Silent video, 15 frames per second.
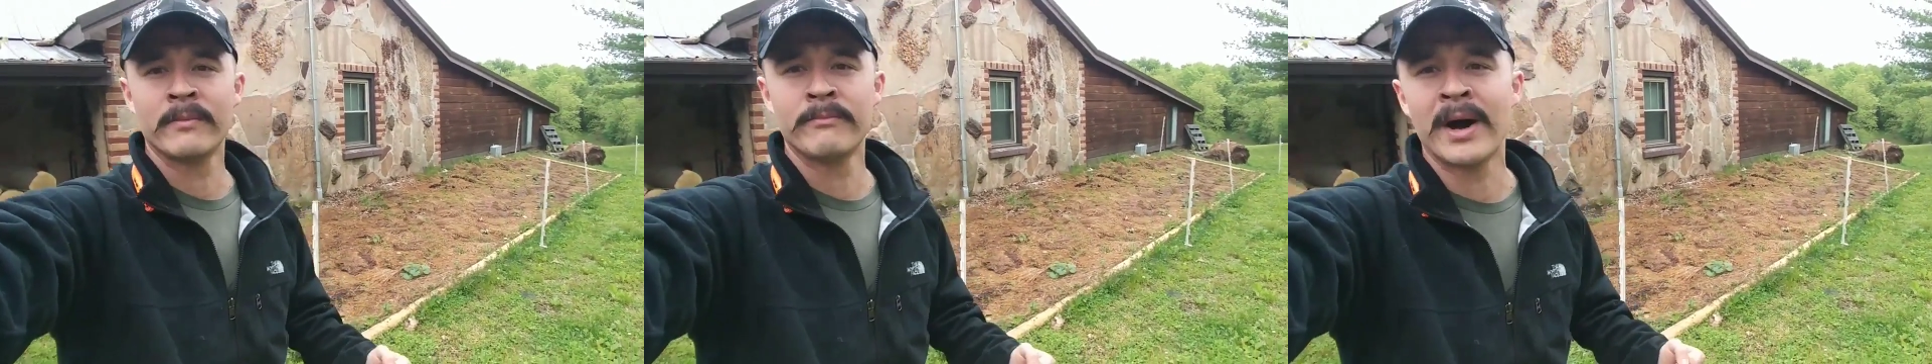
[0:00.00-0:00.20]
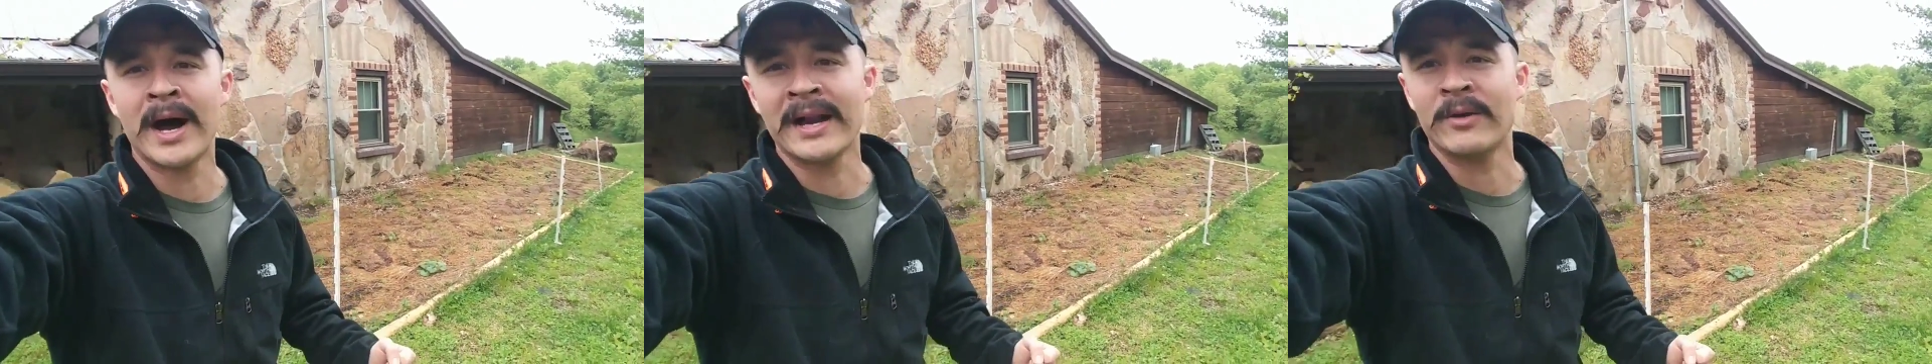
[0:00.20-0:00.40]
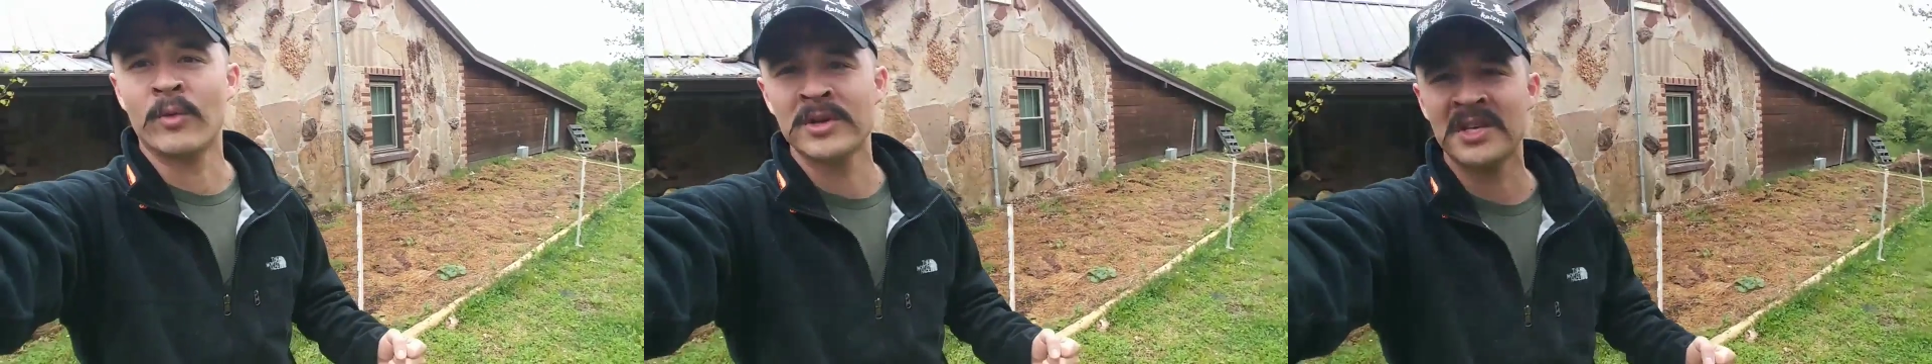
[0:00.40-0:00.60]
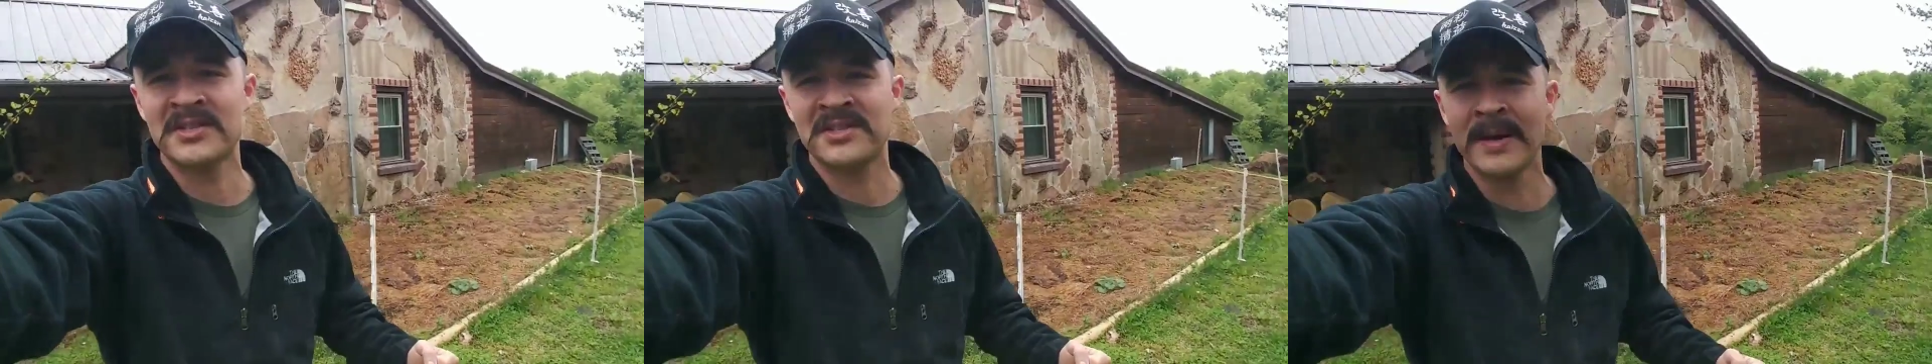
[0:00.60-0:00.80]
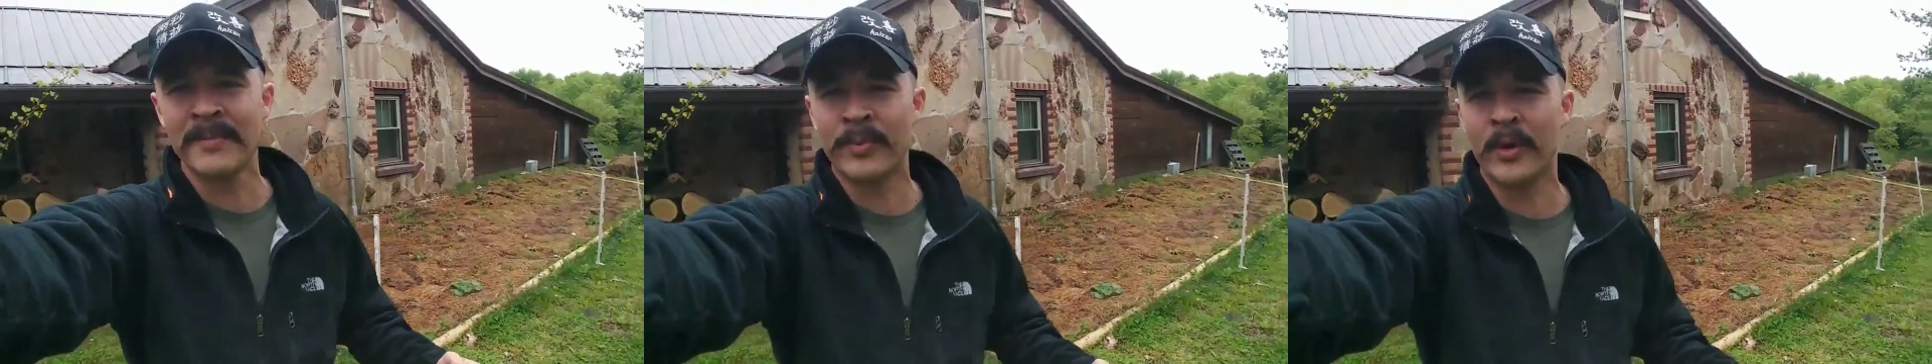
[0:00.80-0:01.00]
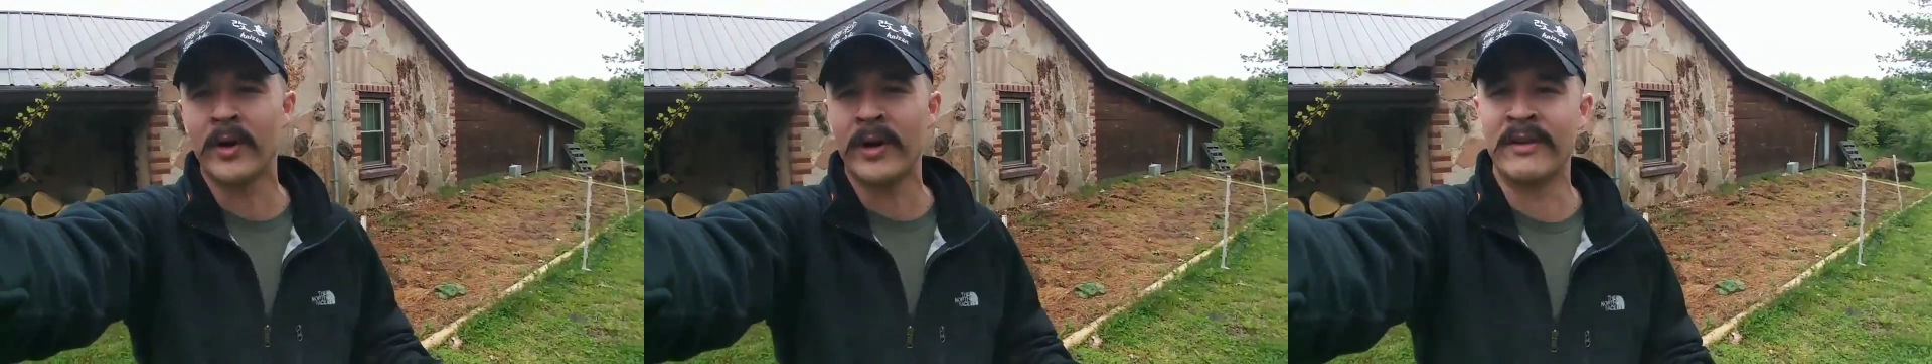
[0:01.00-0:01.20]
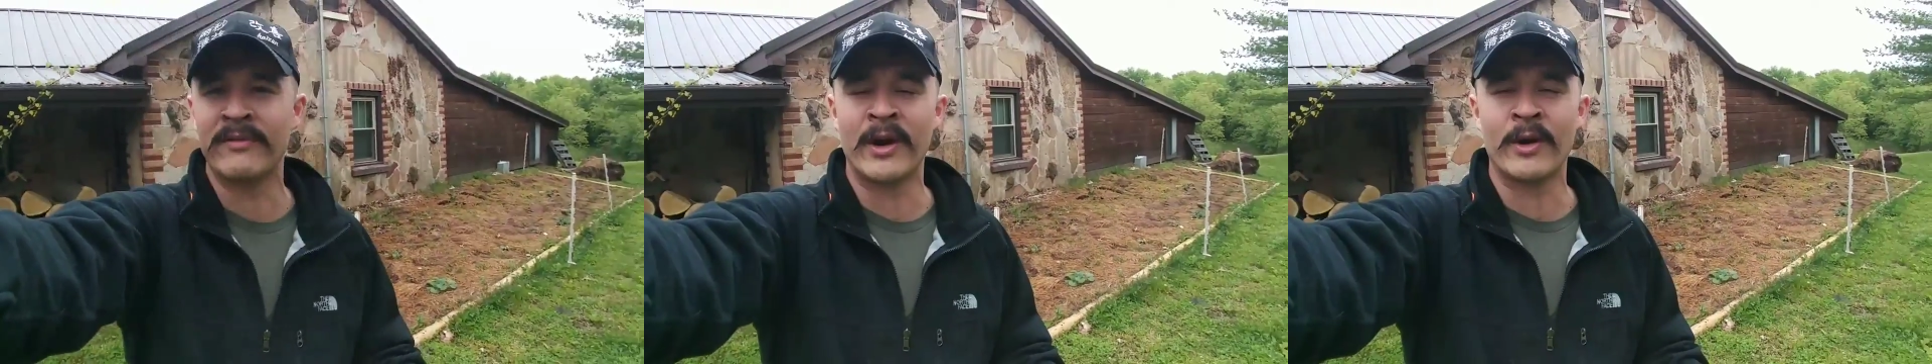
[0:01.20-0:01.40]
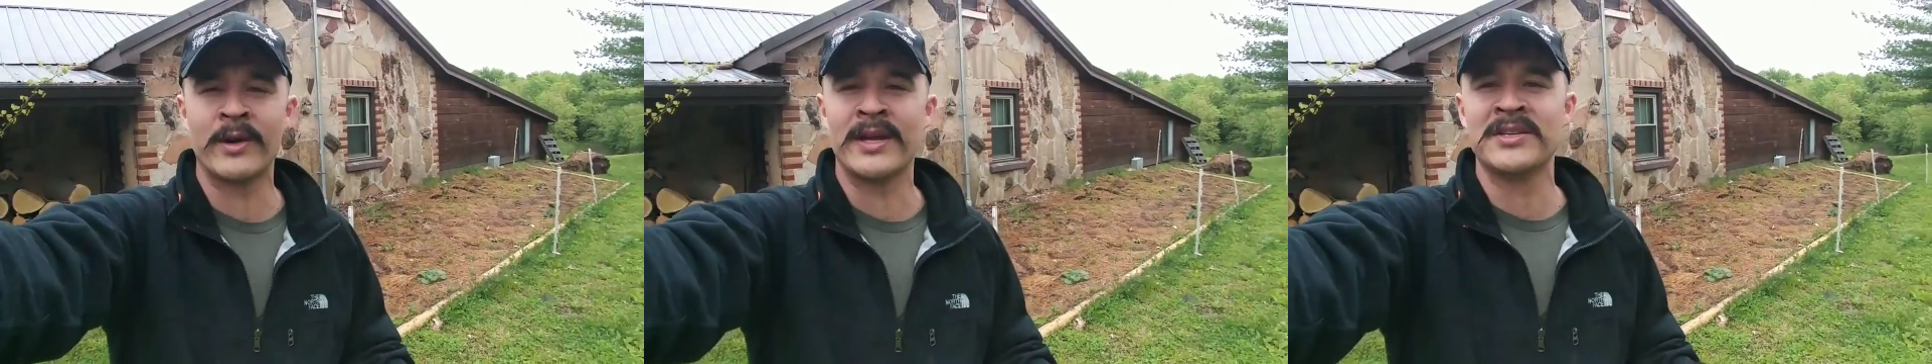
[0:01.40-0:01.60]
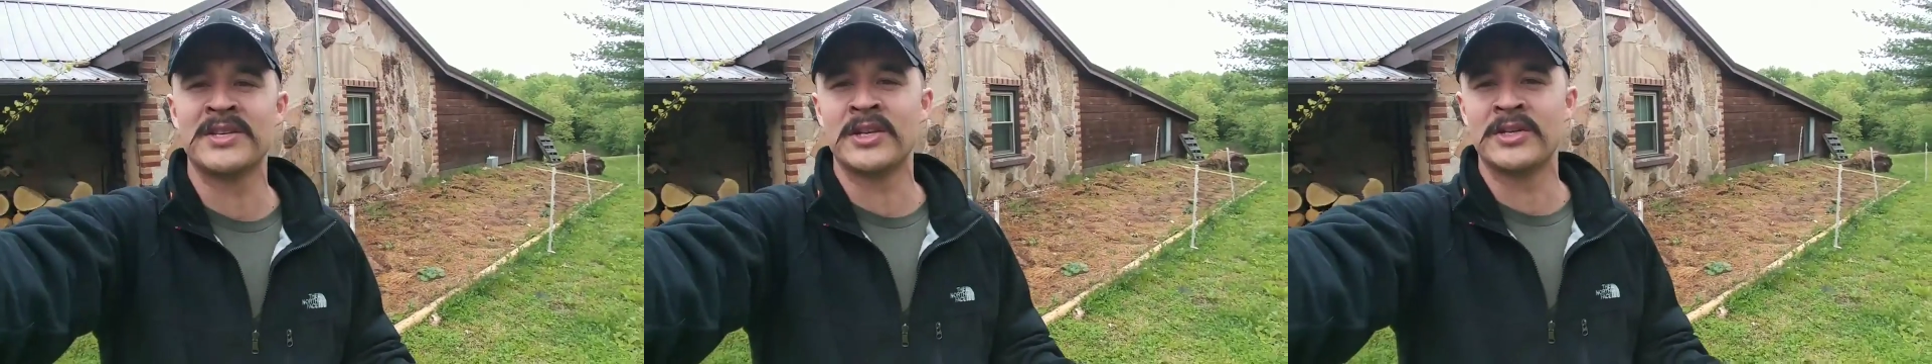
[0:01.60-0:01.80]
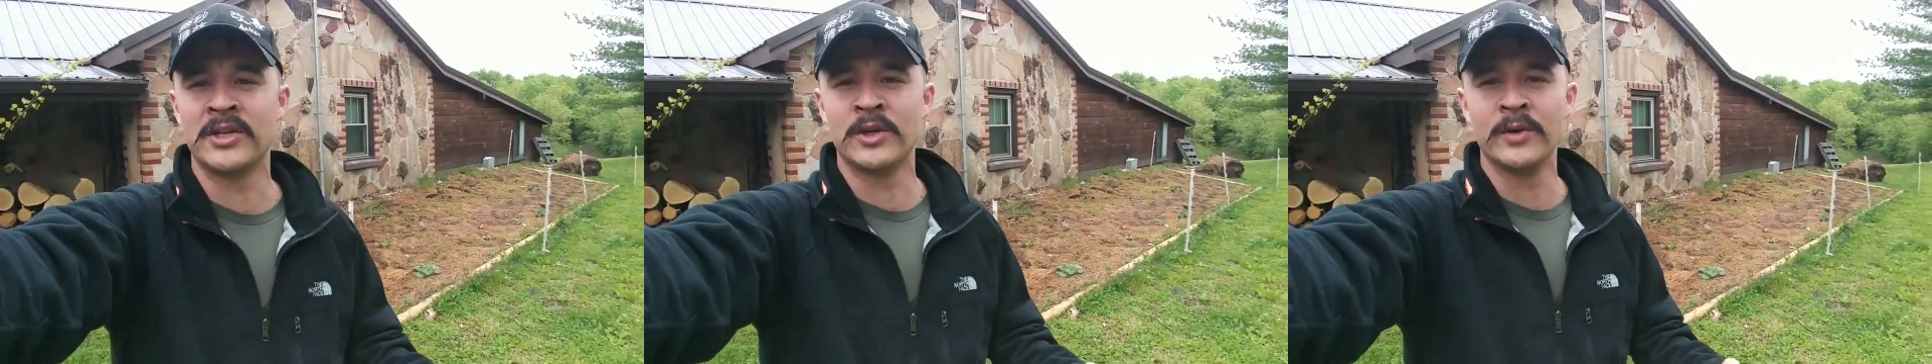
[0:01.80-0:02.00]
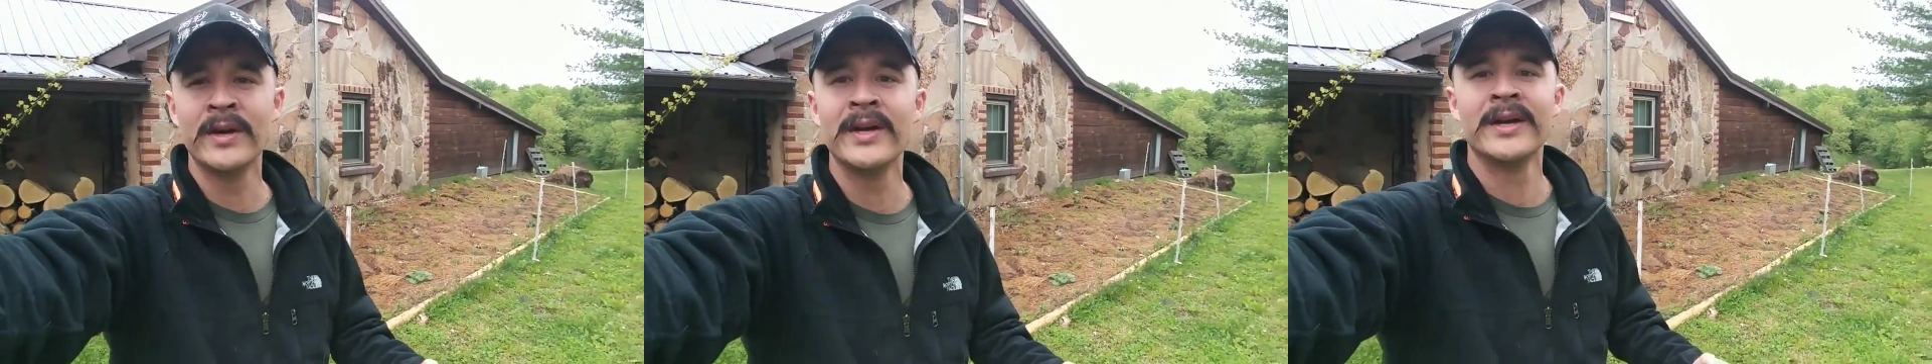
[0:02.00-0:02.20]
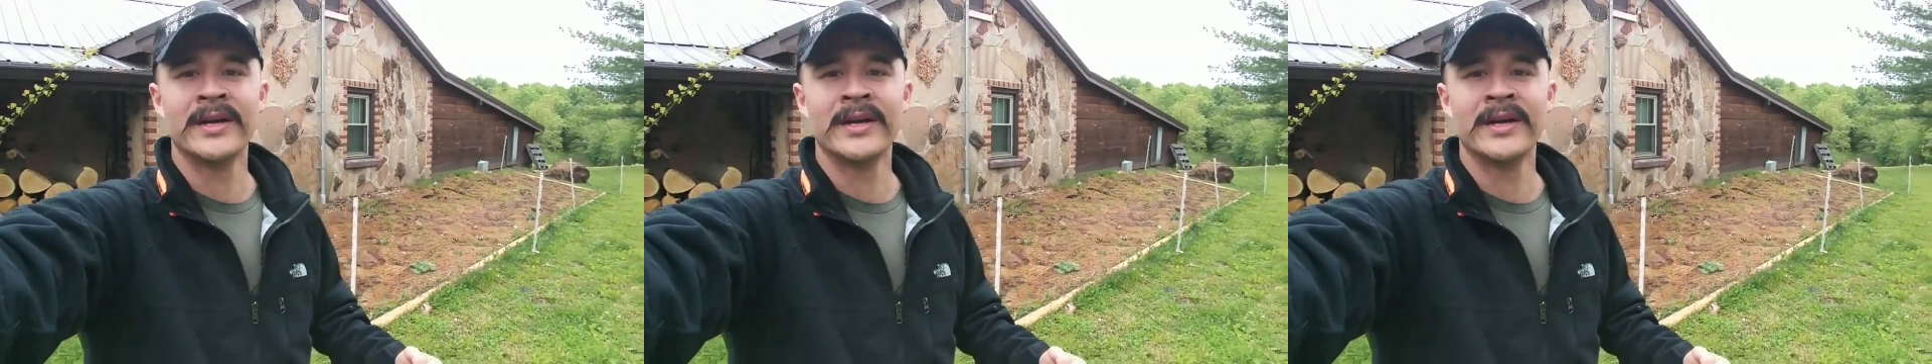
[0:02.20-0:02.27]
But was it simple and very easy to do?